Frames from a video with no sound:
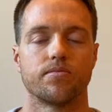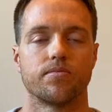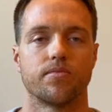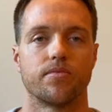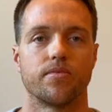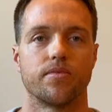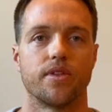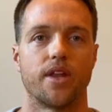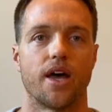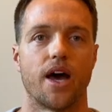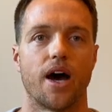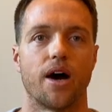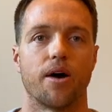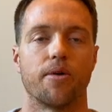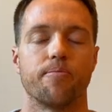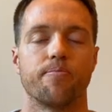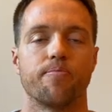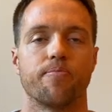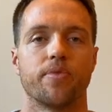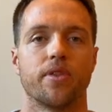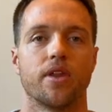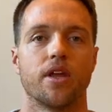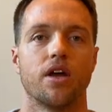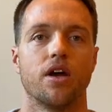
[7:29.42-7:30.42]
Now,
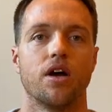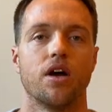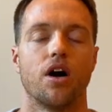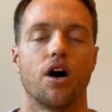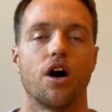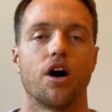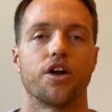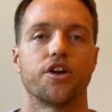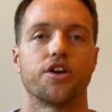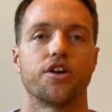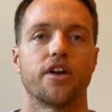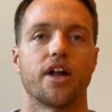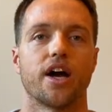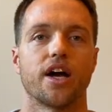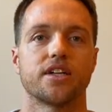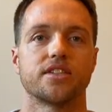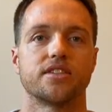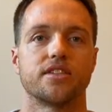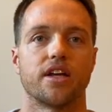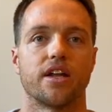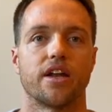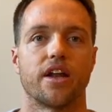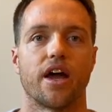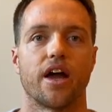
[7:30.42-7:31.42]
on your next
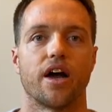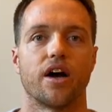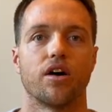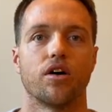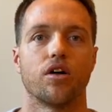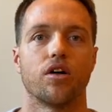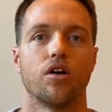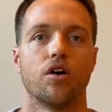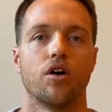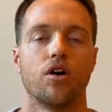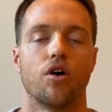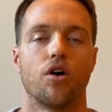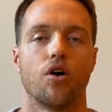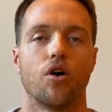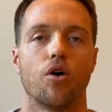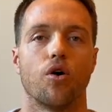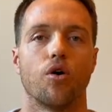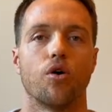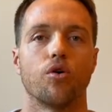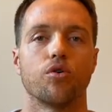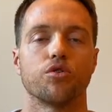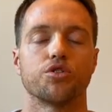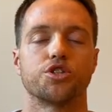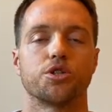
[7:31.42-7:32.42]
inhale,
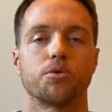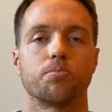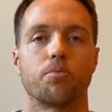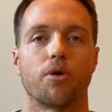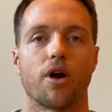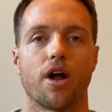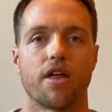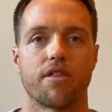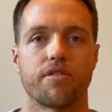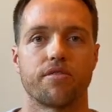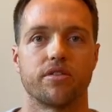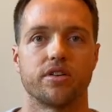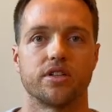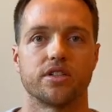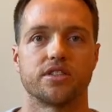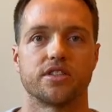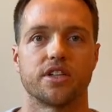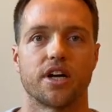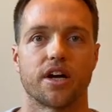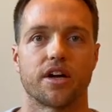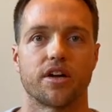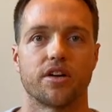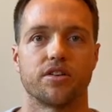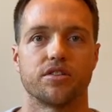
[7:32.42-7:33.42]
hold your breath for a
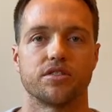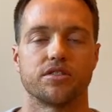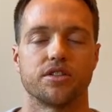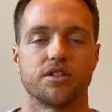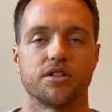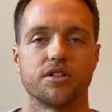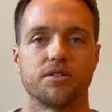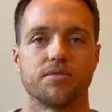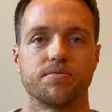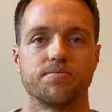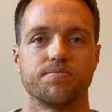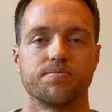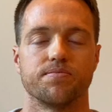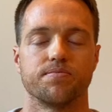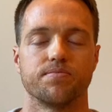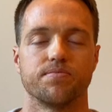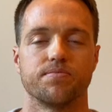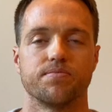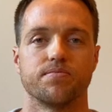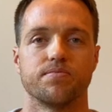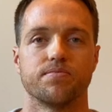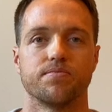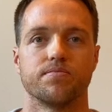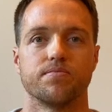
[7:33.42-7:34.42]
second or two,
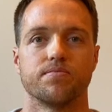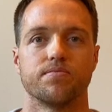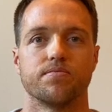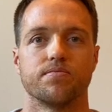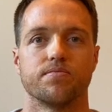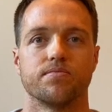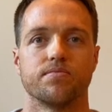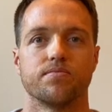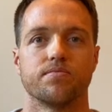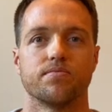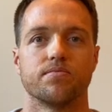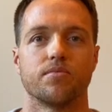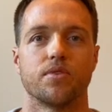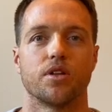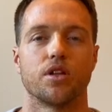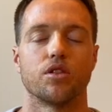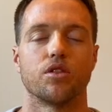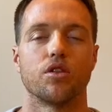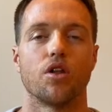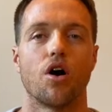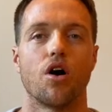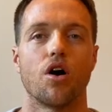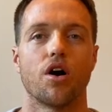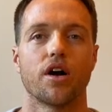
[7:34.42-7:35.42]

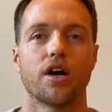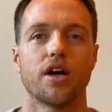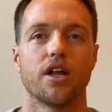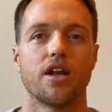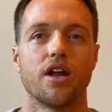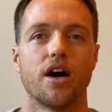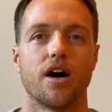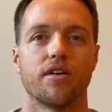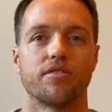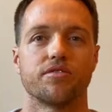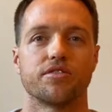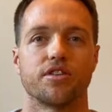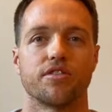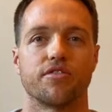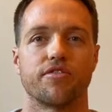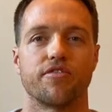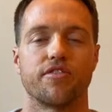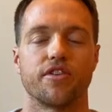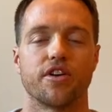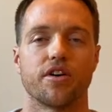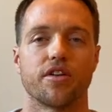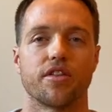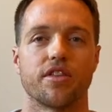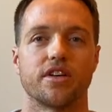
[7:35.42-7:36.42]
long enough to
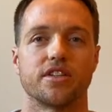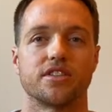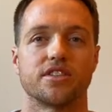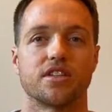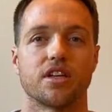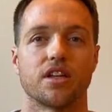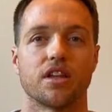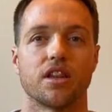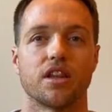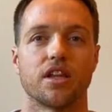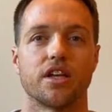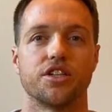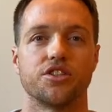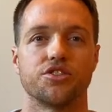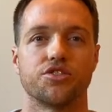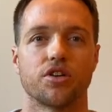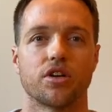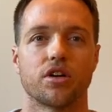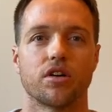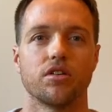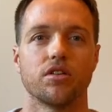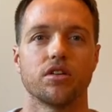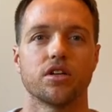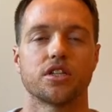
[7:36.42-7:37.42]
feel the
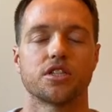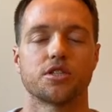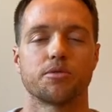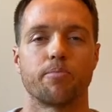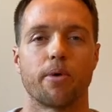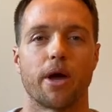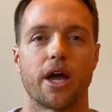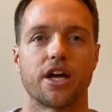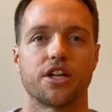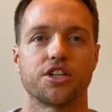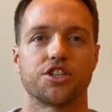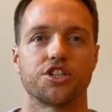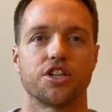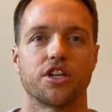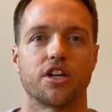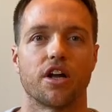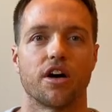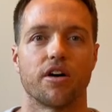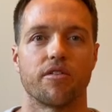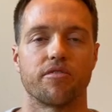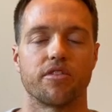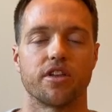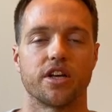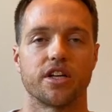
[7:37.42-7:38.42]
cylindrical expansion
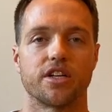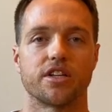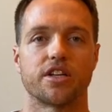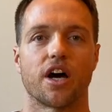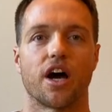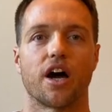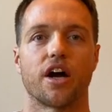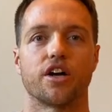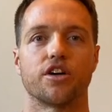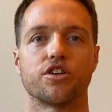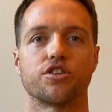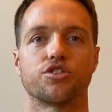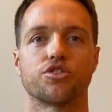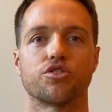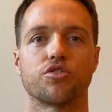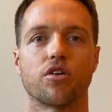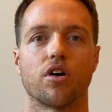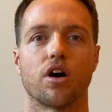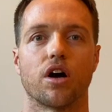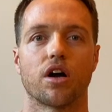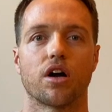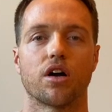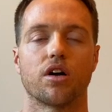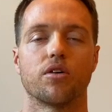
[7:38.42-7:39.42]
of the entire
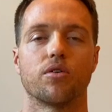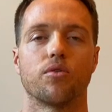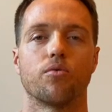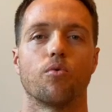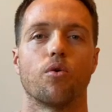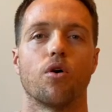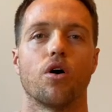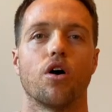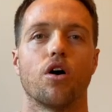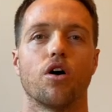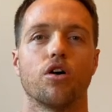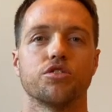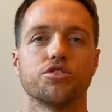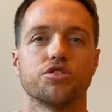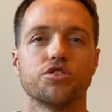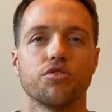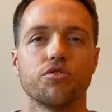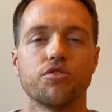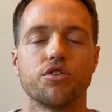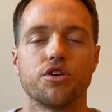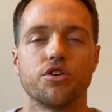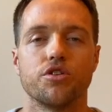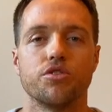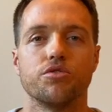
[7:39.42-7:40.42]
trunk, while also
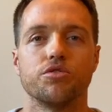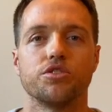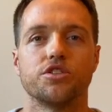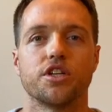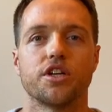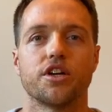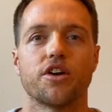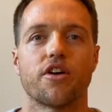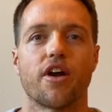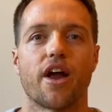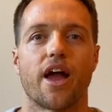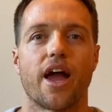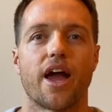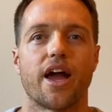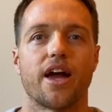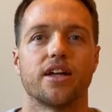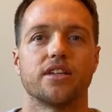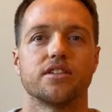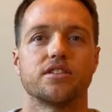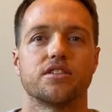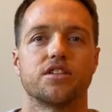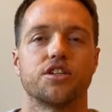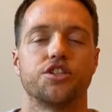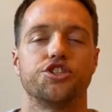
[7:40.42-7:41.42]
using your hands
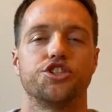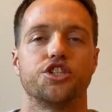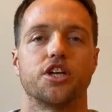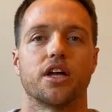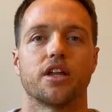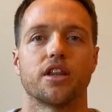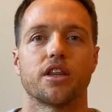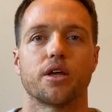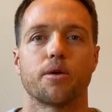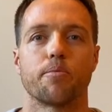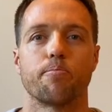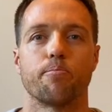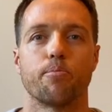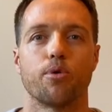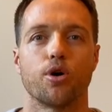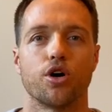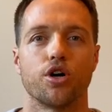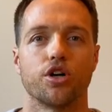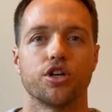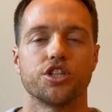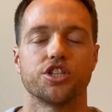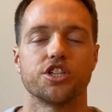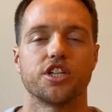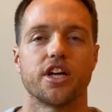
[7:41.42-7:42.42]
to gently
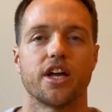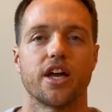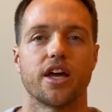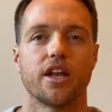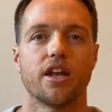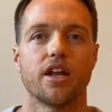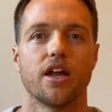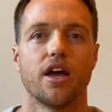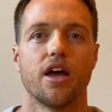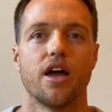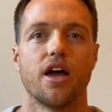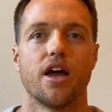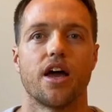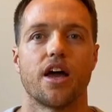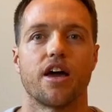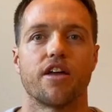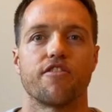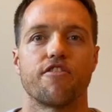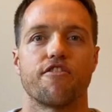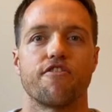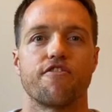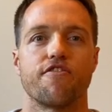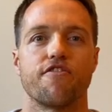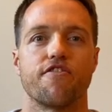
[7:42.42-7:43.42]
push in and
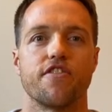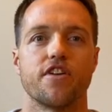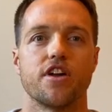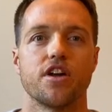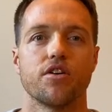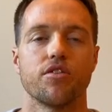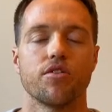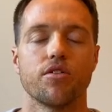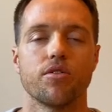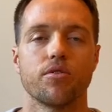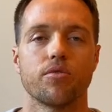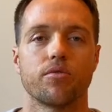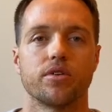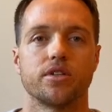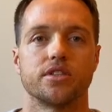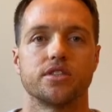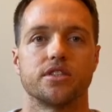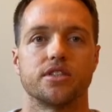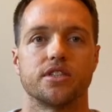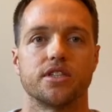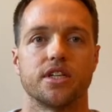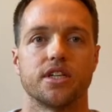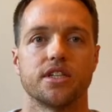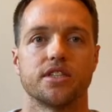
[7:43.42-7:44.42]
feel the
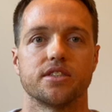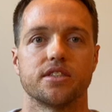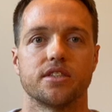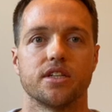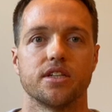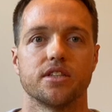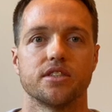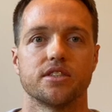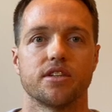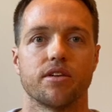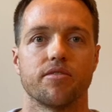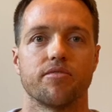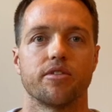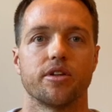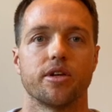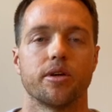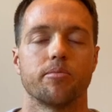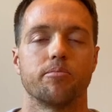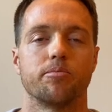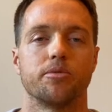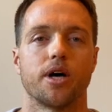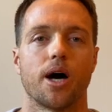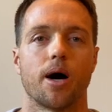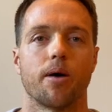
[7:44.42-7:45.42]
resistance of the
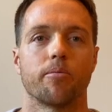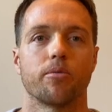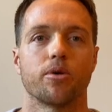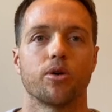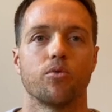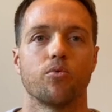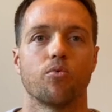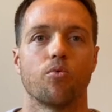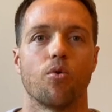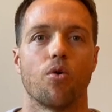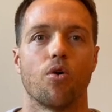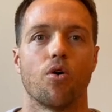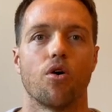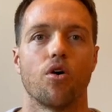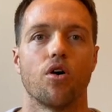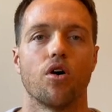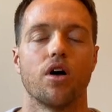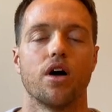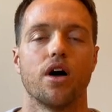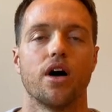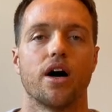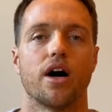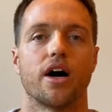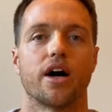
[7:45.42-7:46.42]
abdominal
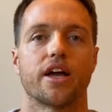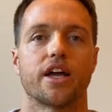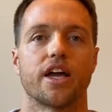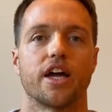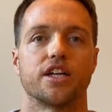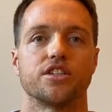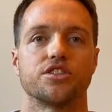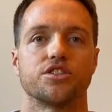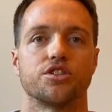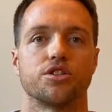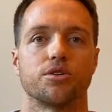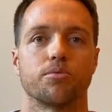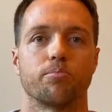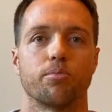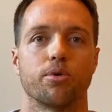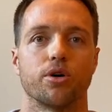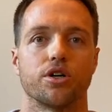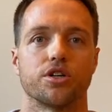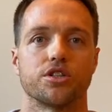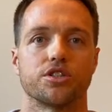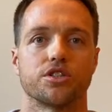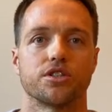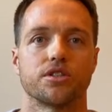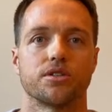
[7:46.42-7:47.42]
wall against your
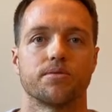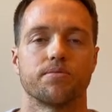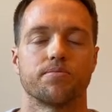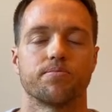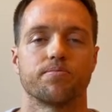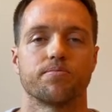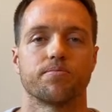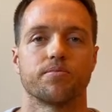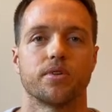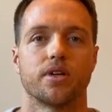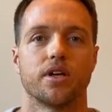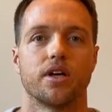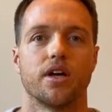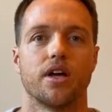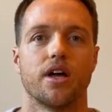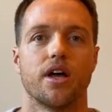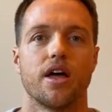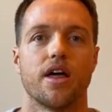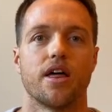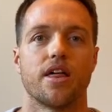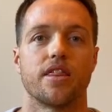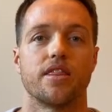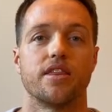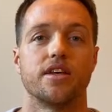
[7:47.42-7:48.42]
push.
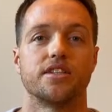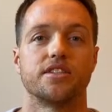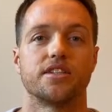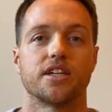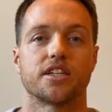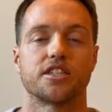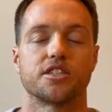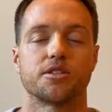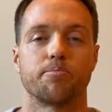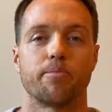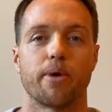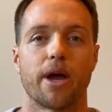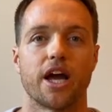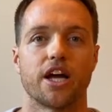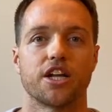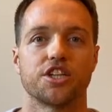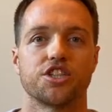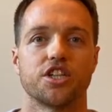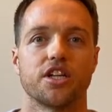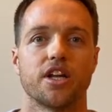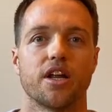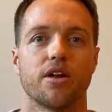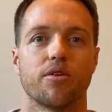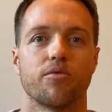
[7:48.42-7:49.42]
This
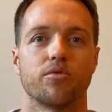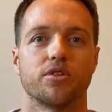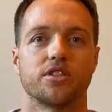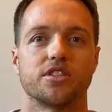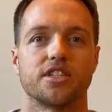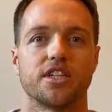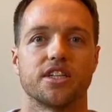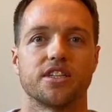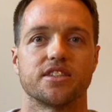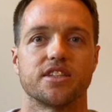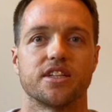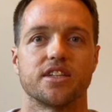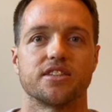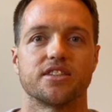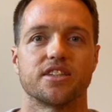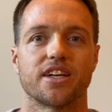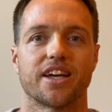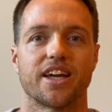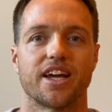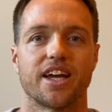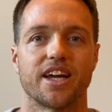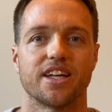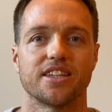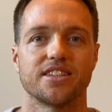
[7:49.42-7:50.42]
expansion and resistance
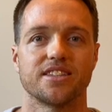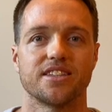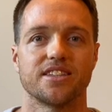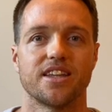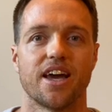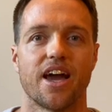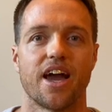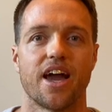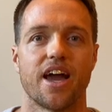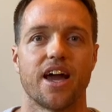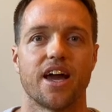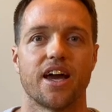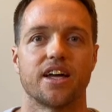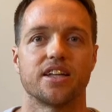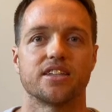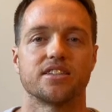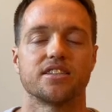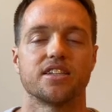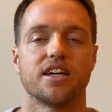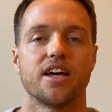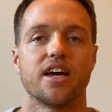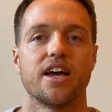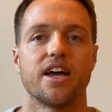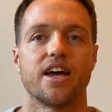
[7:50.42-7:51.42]
against the hands
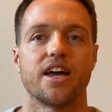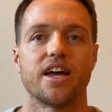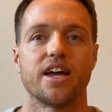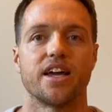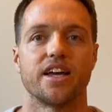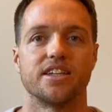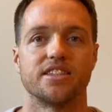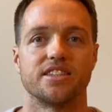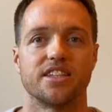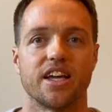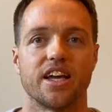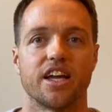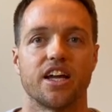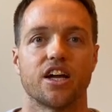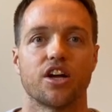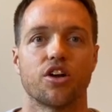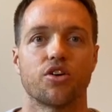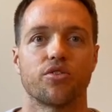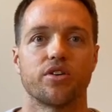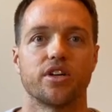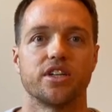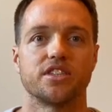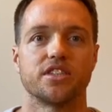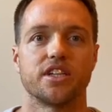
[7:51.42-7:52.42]
is
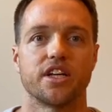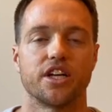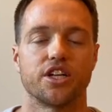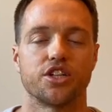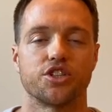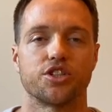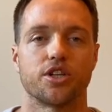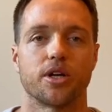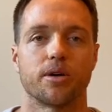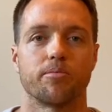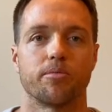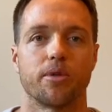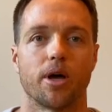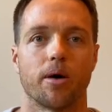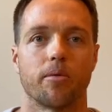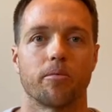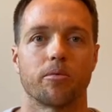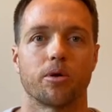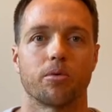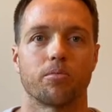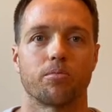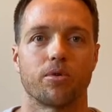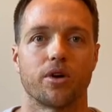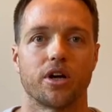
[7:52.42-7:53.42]
increased
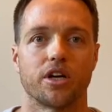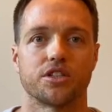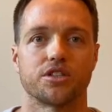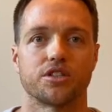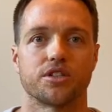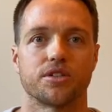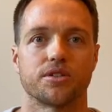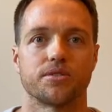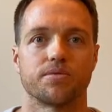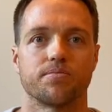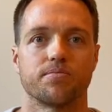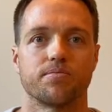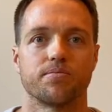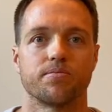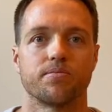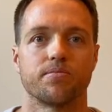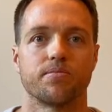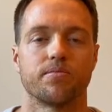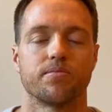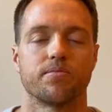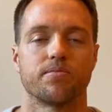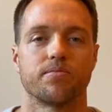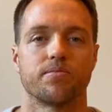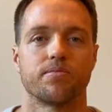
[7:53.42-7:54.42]
intra-abdominal pressure.
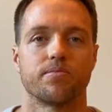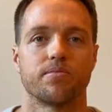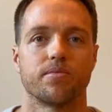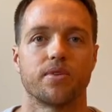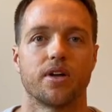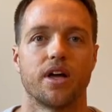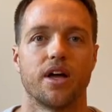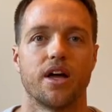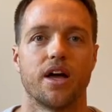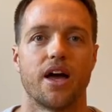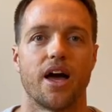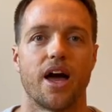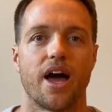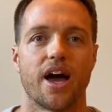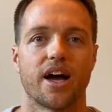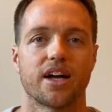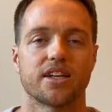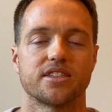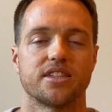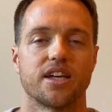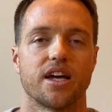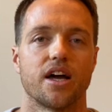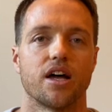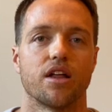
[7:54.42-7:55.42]

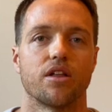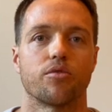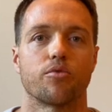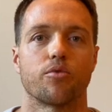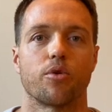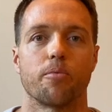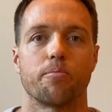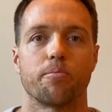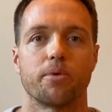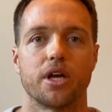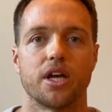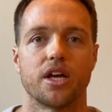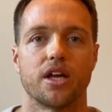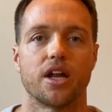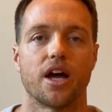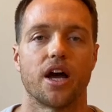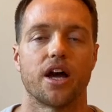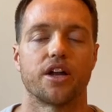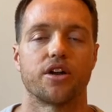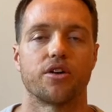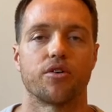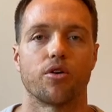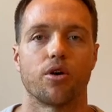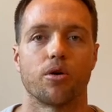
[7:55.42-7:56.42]
Exhale and repeat at
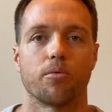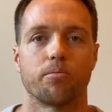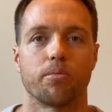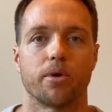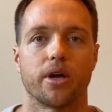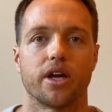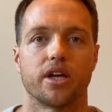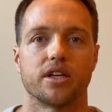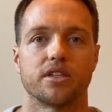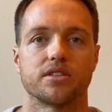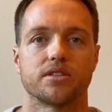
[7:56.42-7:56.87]
your own pace.